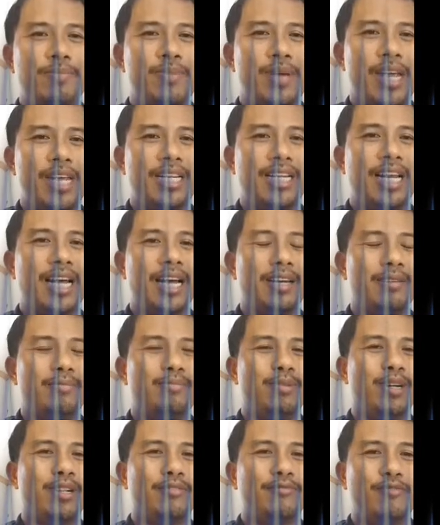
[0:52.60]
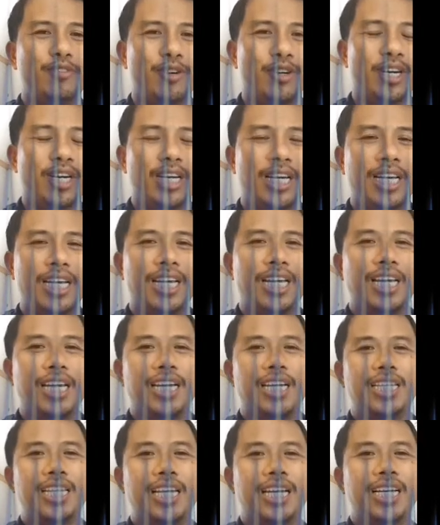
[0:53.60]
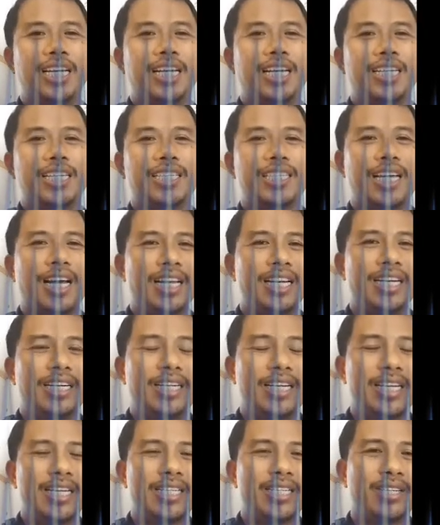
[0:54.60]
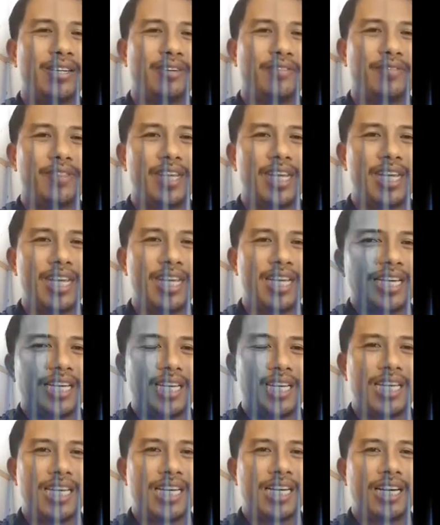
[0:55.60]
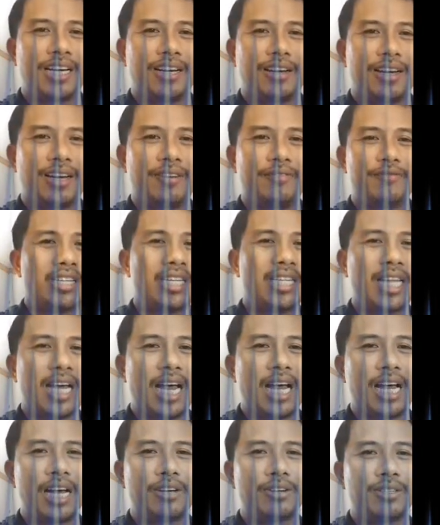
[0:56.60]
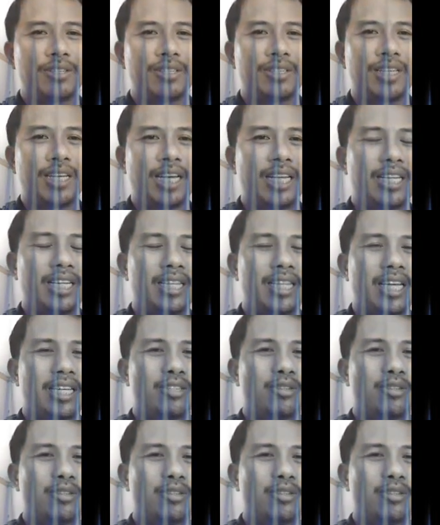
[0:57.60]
being liable for the salaries of for the salaries and